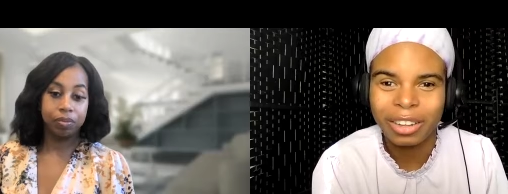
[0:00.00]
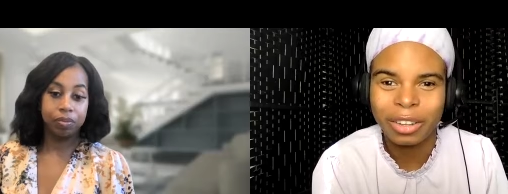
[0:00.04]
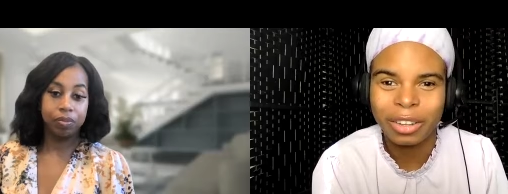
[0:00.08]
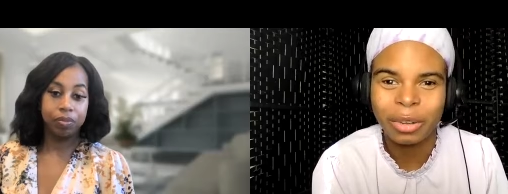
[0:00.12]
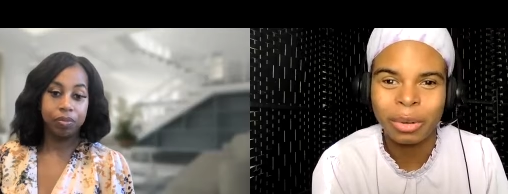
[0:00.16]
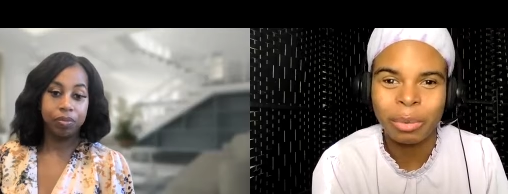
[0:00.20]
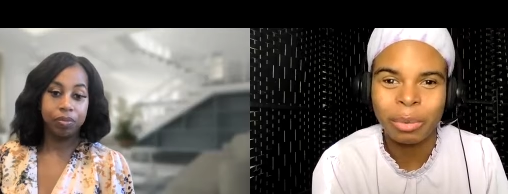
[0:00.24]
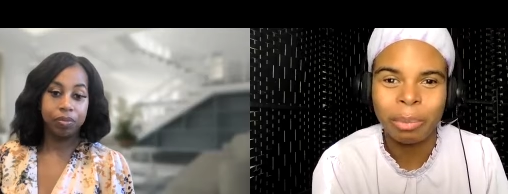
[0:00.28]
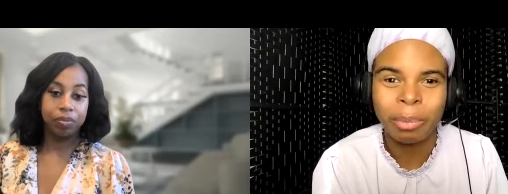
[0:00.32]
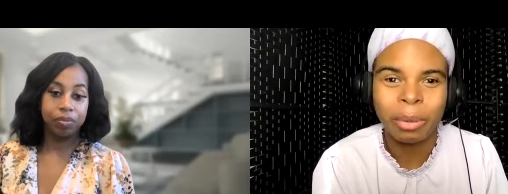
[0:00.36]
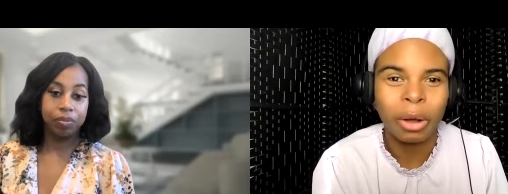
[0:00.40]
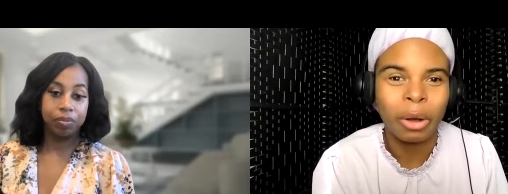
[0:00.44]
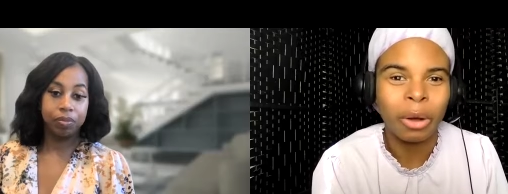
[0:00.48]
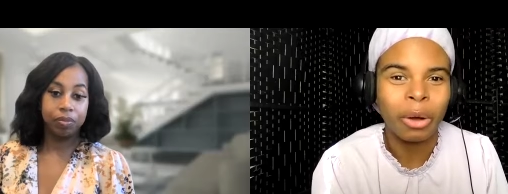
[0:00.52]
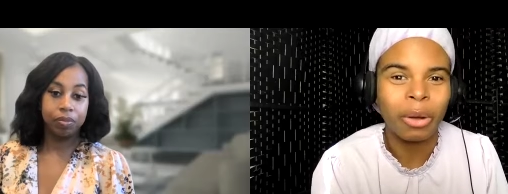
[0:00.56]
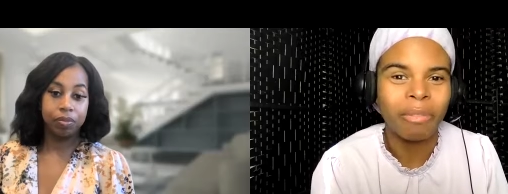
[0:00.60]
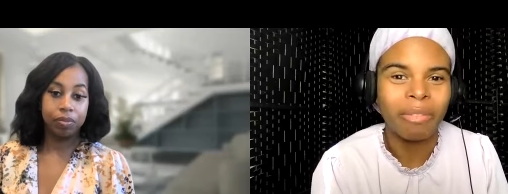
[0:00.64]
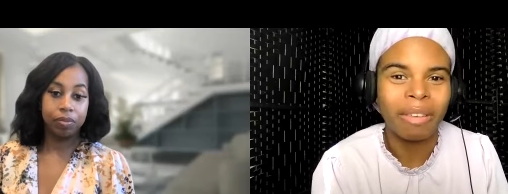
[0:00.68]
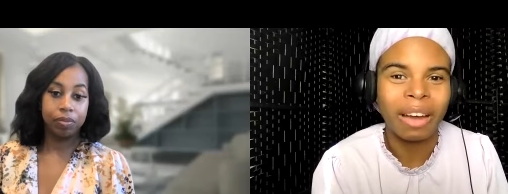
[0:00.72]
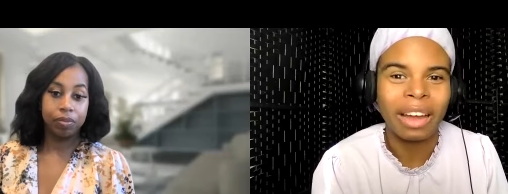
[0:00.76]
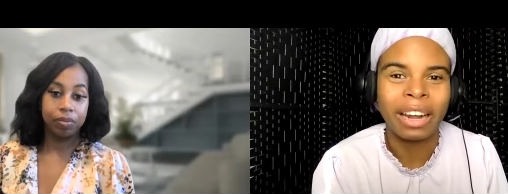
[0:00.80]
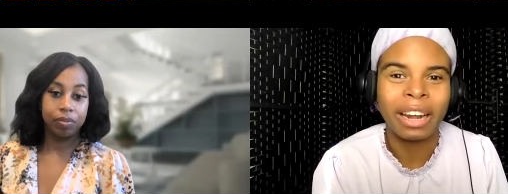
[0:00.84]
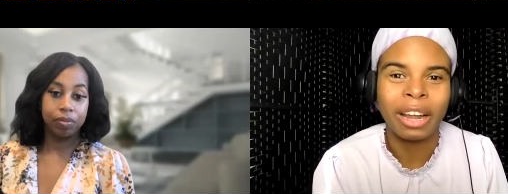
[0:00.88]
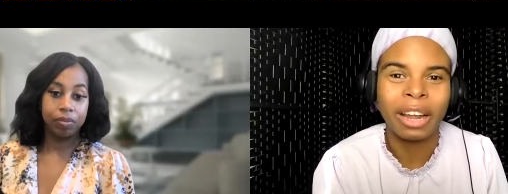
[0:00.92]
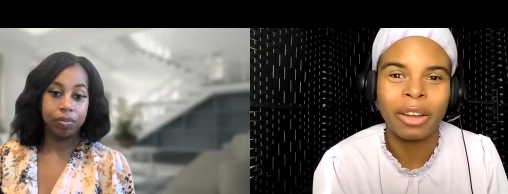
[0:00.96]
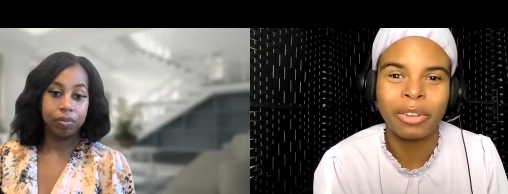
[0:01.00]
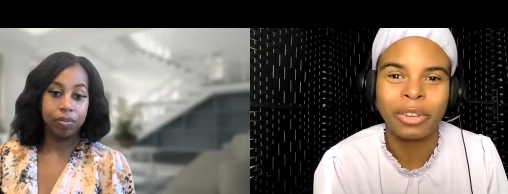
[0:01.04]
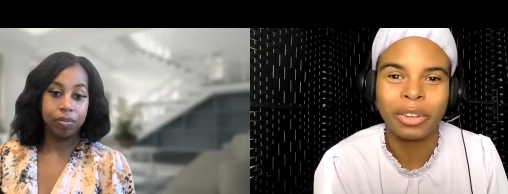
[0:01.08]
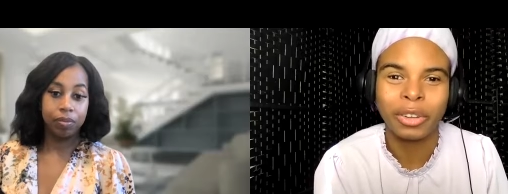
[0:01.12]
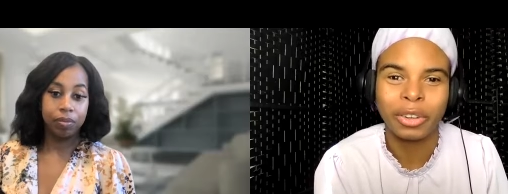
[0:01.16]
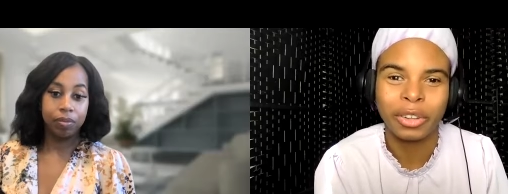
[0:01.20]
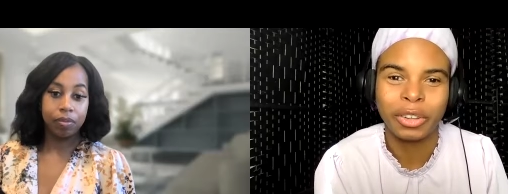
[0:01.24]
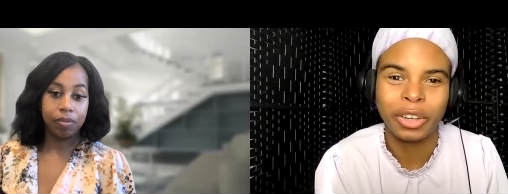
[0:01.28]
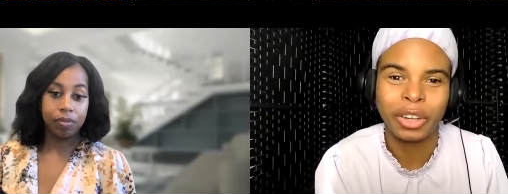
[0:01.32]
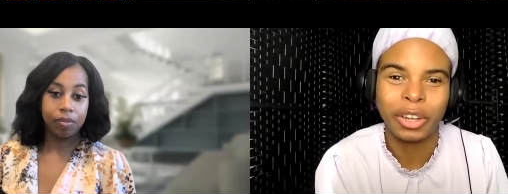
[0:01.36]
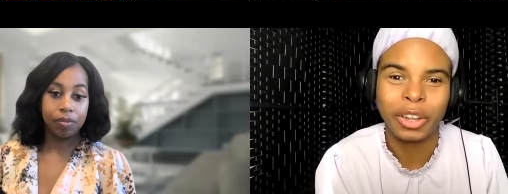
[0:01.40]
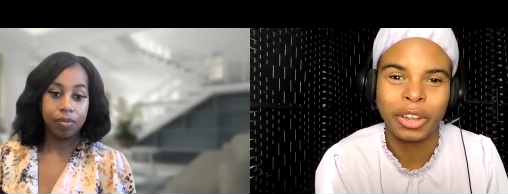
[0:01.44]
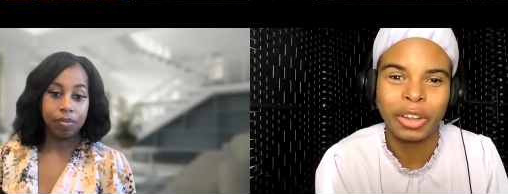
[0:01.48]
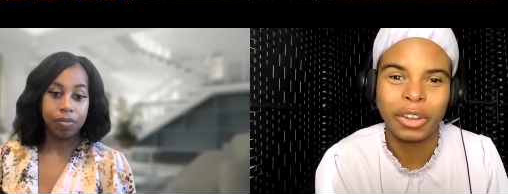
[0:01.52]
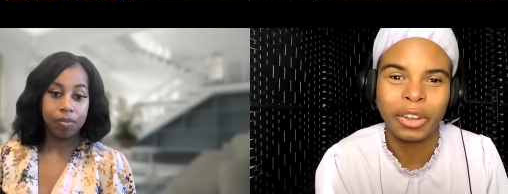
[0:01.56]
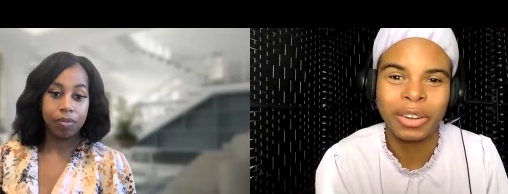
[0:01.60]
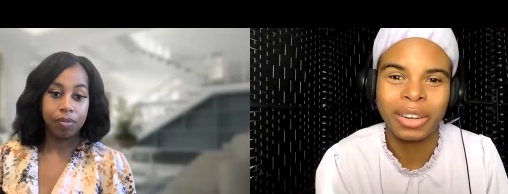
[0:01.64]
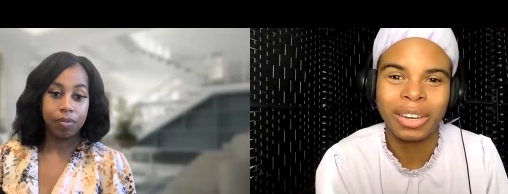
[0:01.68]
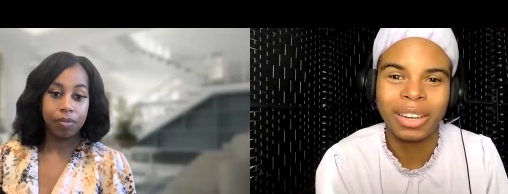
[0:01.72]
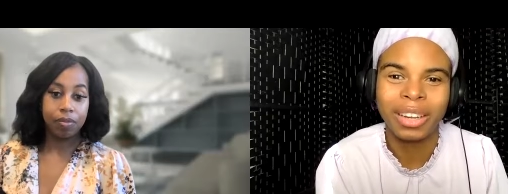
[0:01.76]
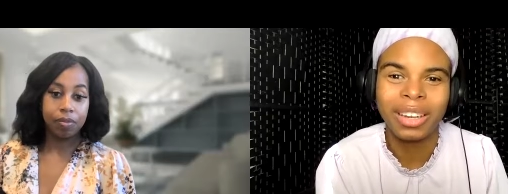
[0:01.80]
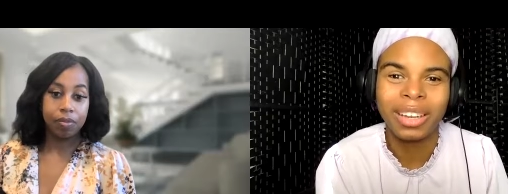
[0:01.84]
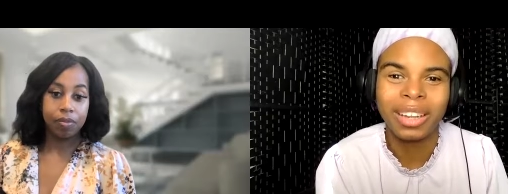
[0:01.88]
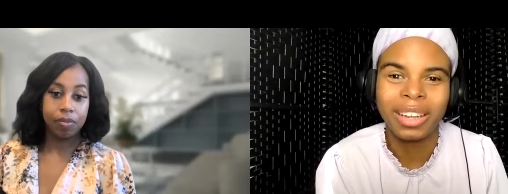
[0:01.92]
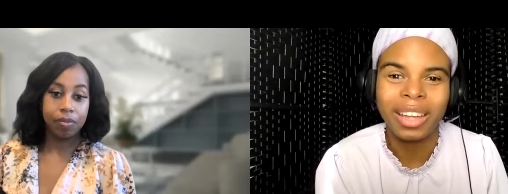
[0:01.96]
Speaker 1: to build financial
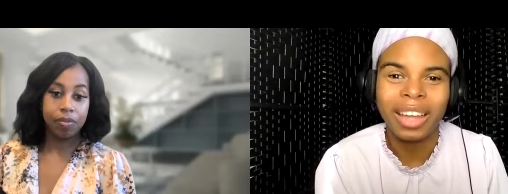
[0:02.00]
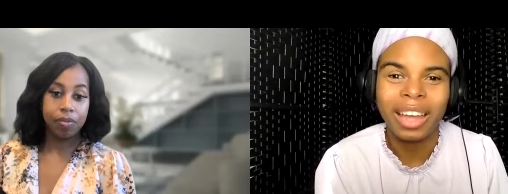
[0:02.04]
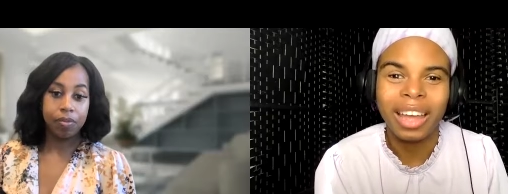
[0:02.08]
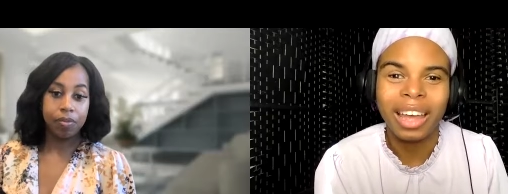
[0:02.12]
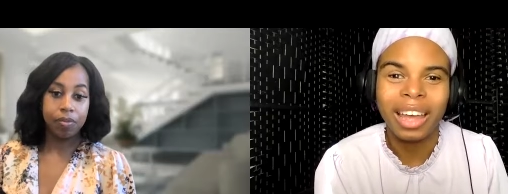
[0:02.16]
security